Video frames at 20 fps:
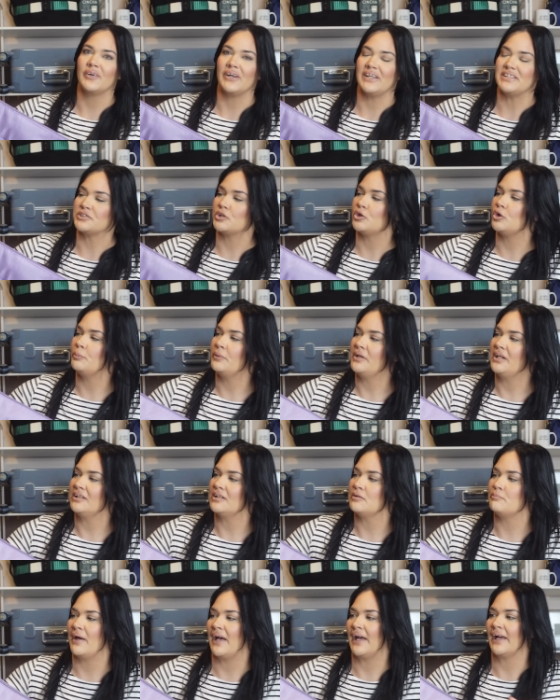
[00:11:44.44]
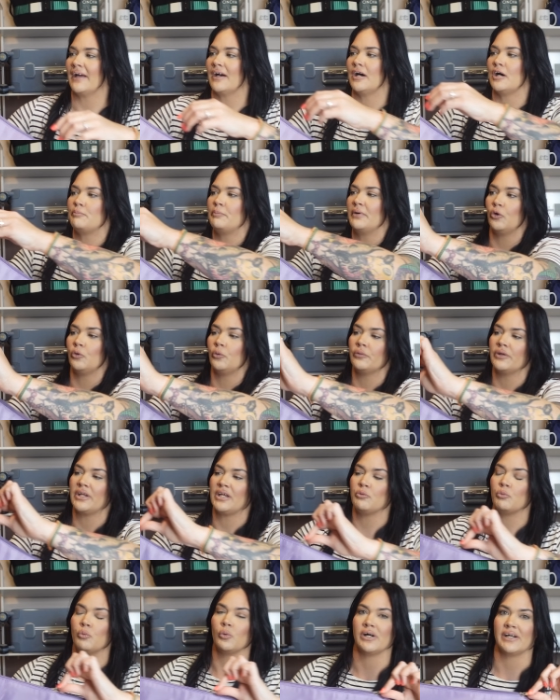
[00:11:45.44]
All right, so opening the bag up, only
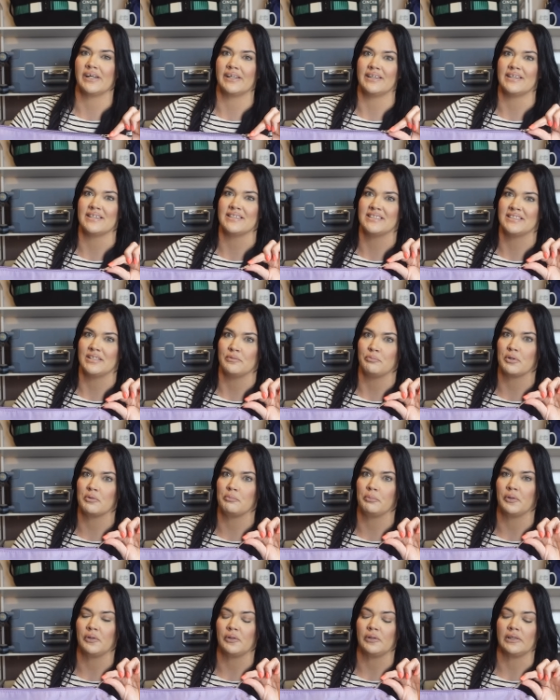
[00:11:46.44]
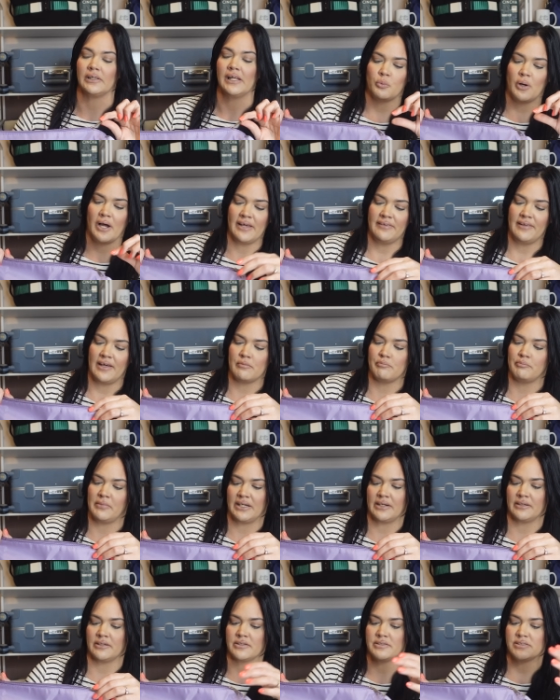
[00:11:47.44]
one zipper pull. Why that
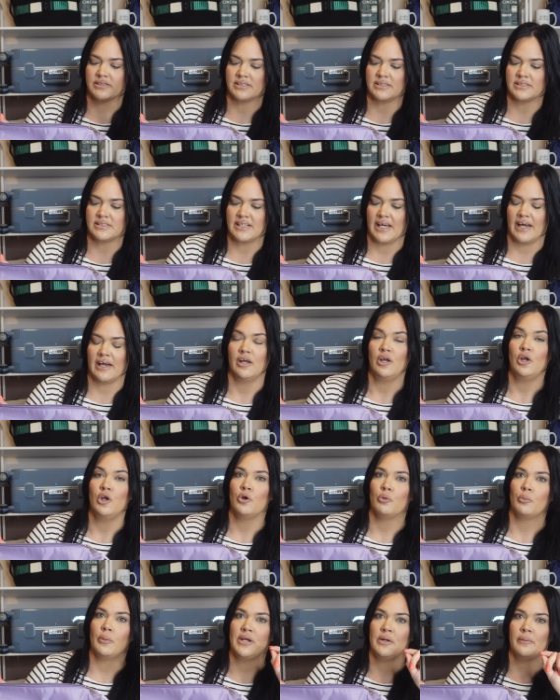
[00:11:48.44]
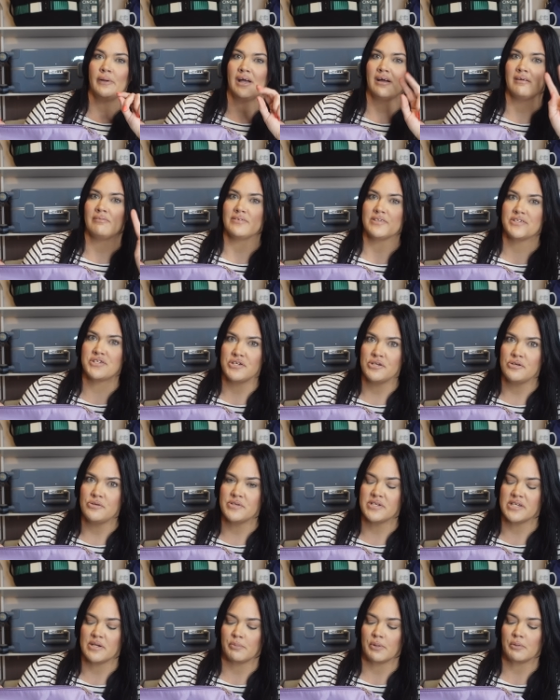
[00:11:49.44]
matters is that when you have 2
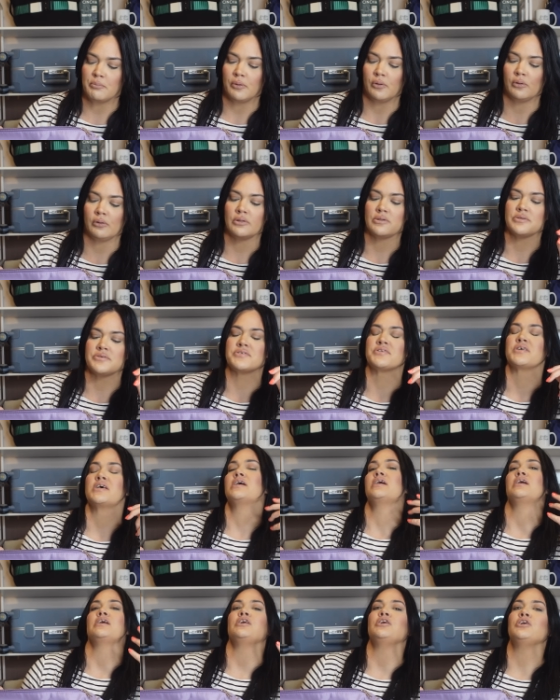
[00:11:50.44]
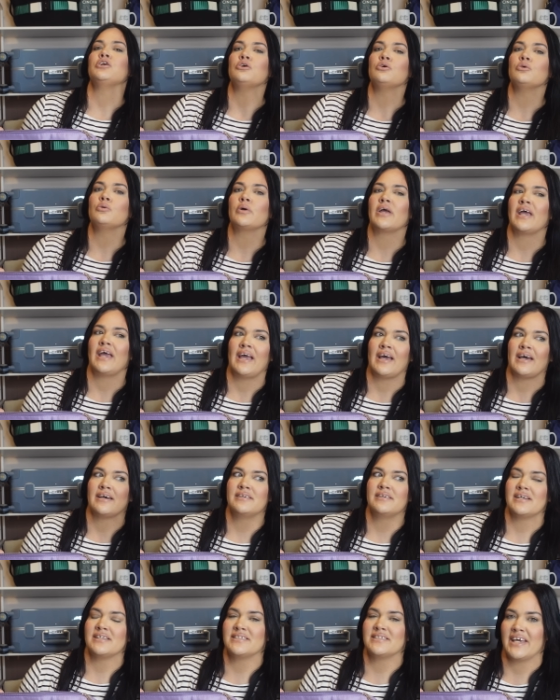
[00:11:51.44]
zipper pulls, you can
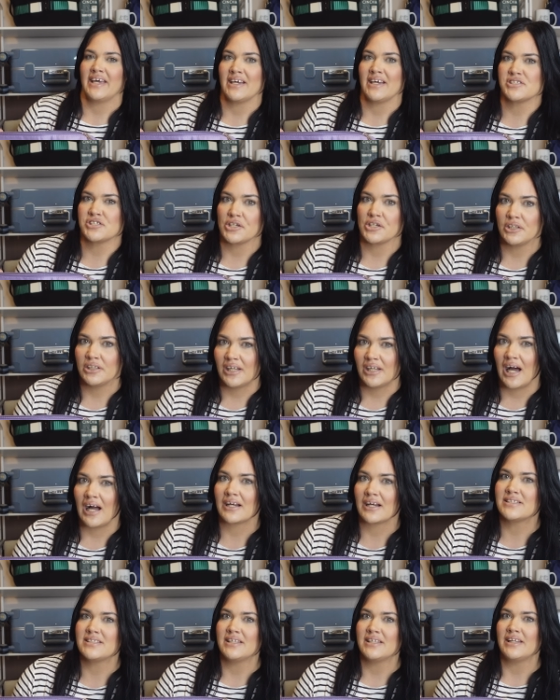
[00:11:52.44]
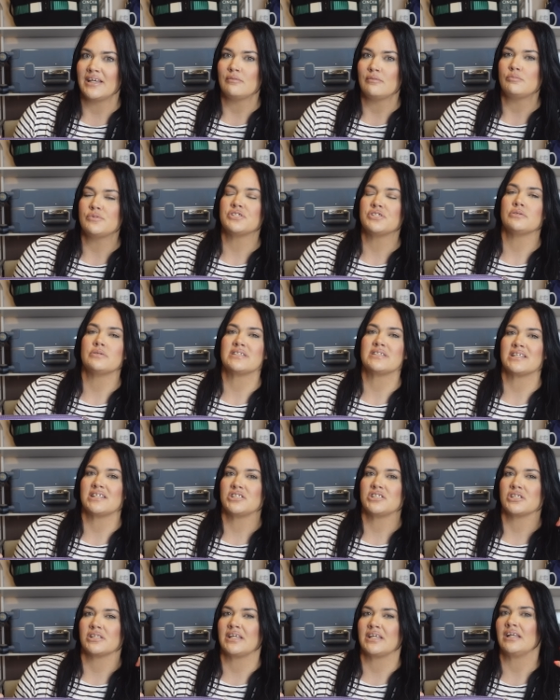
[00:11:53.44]
attach a lock to them to
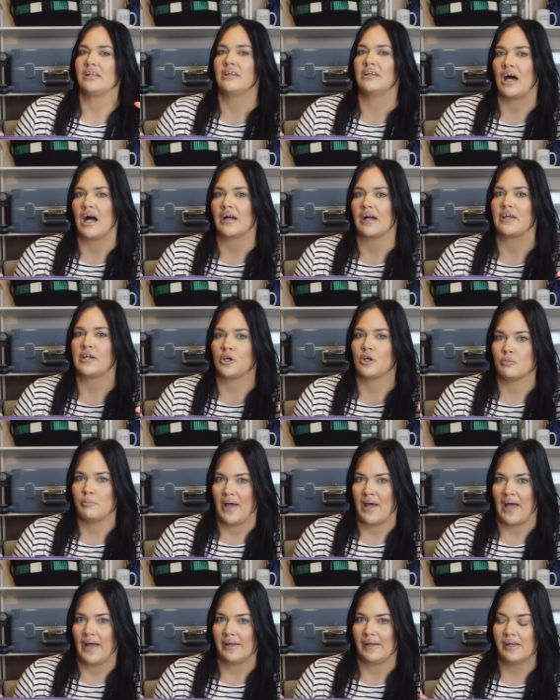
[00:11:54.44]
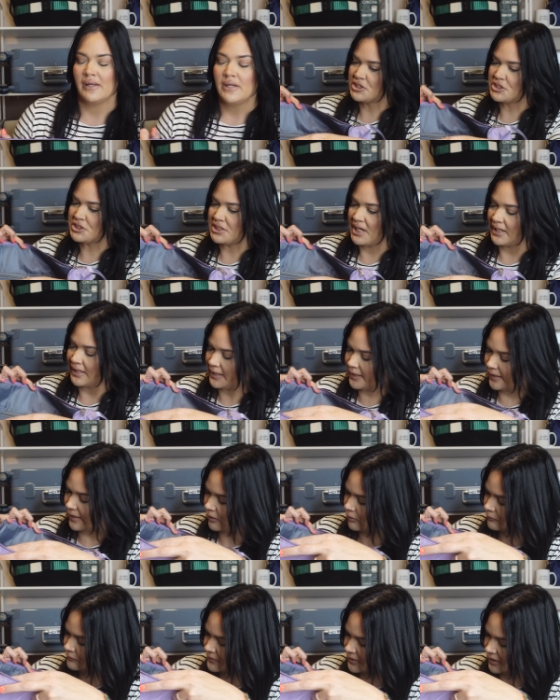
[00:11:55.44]
essentially lock your bag. Checking
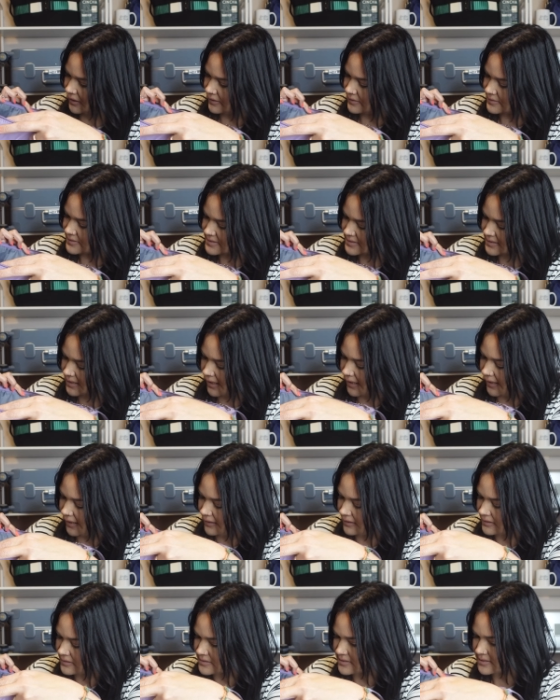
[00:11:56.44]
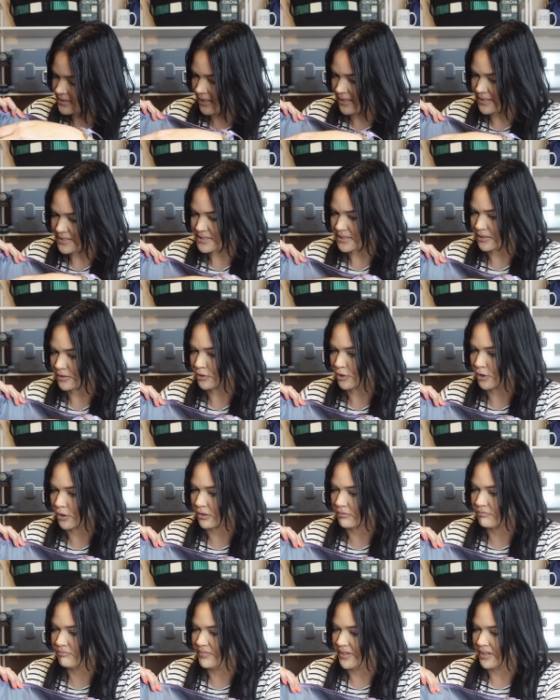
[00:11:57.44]
out the inside, it does look
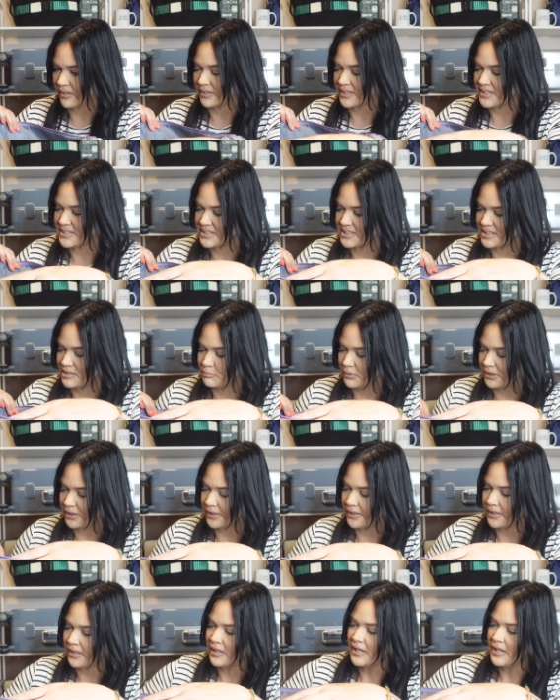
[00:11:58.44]
fairly similar.